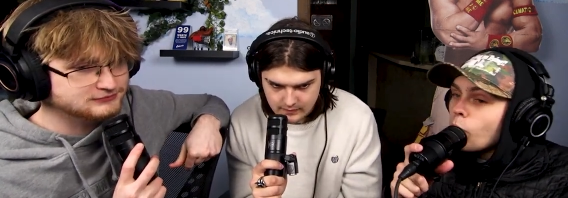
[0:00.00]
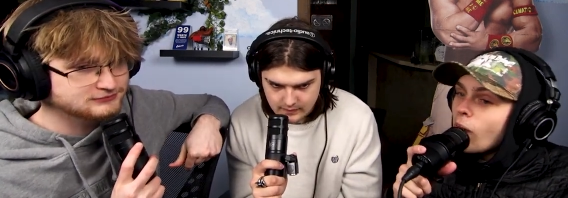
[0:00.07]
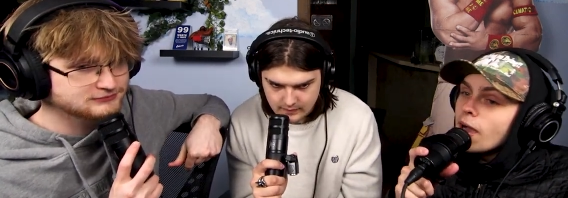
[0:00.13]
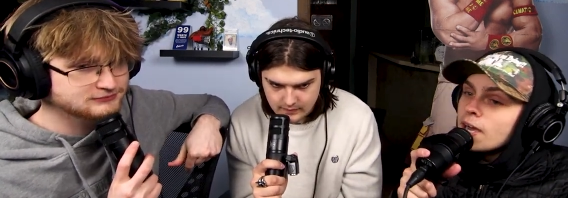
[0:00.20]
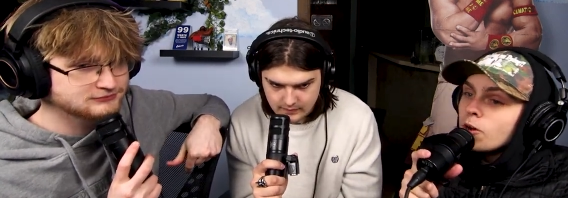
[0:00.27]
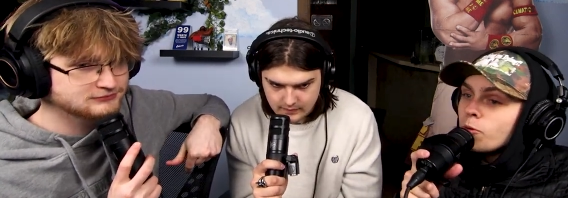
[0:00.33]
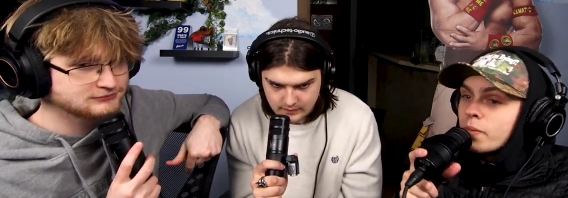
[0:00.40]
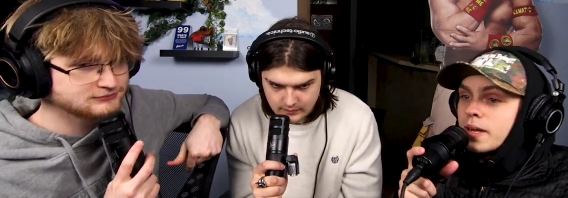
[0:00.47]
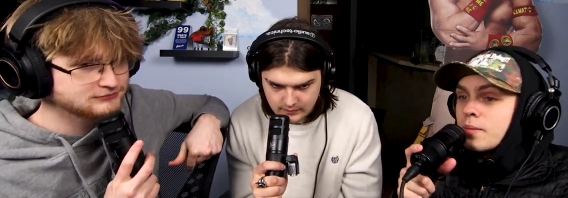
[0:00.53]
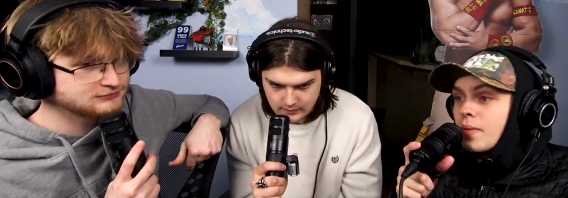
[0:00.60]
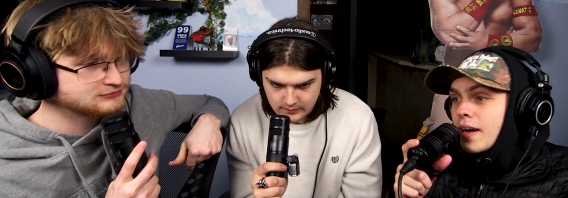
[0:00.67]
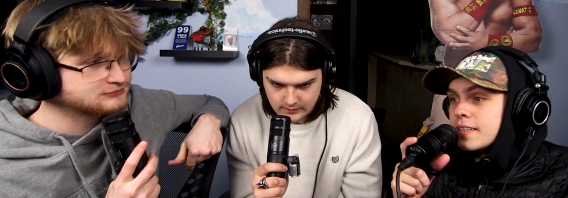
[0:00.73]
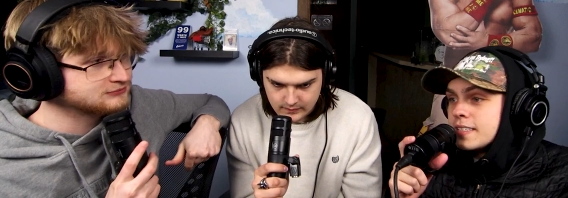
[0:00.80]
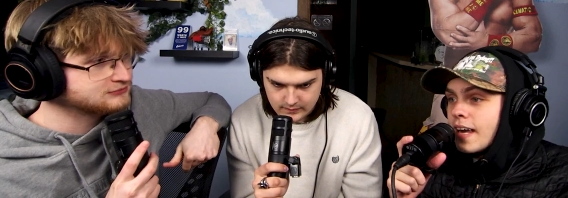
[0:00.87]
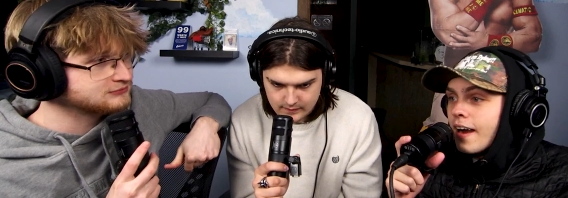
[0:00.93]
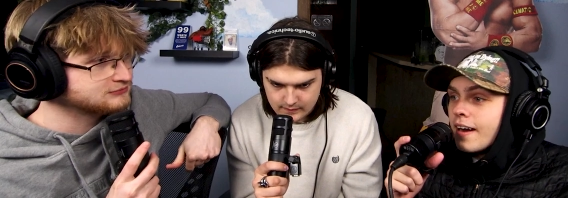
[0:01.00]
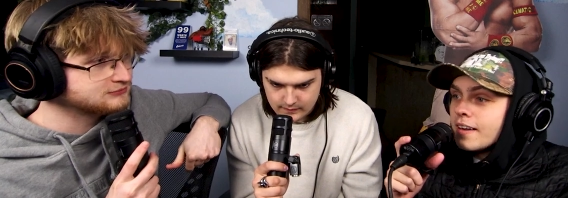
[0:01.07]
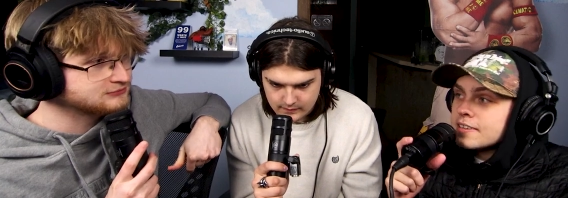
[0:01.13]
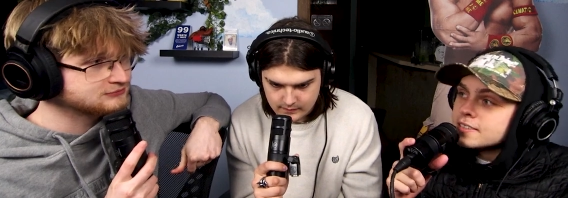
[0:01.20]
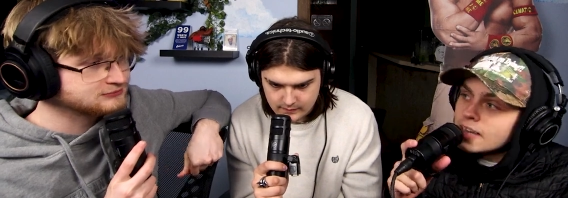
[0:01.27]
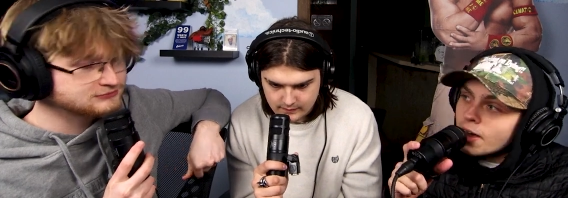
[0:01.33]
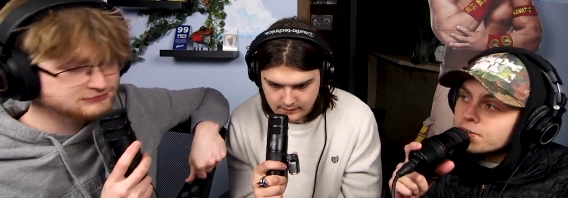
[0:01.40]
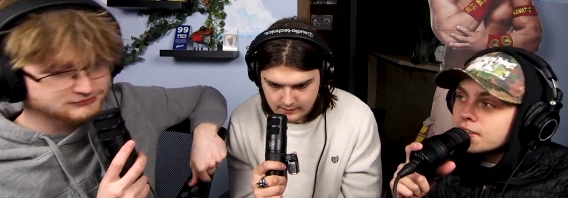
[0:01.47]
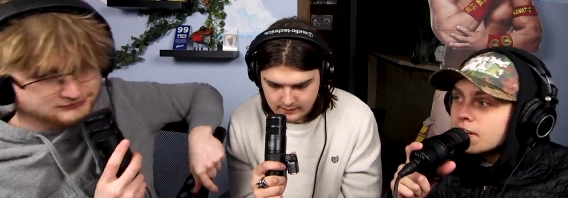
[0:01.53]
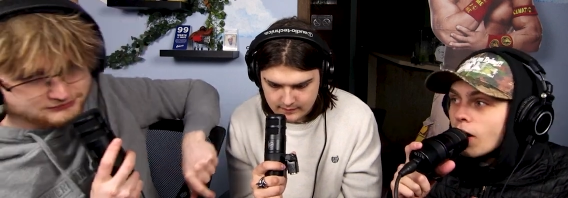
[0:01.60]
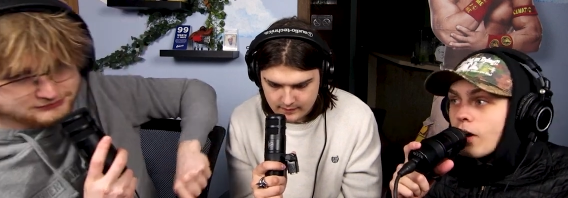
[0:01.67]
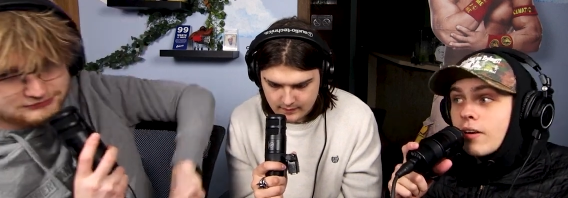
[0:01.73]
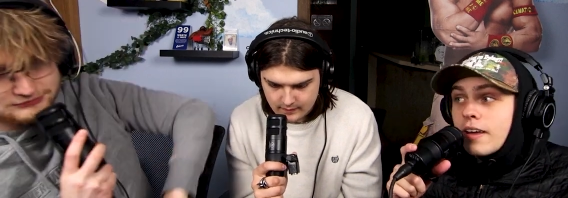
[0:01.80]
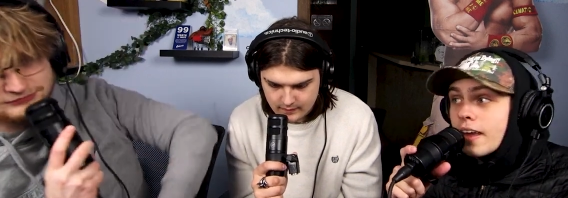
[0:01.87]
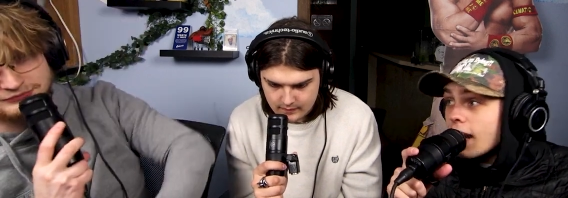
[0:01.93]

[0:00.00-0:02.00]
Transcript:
Speaker 1: Wyoming, Montana, South Dakota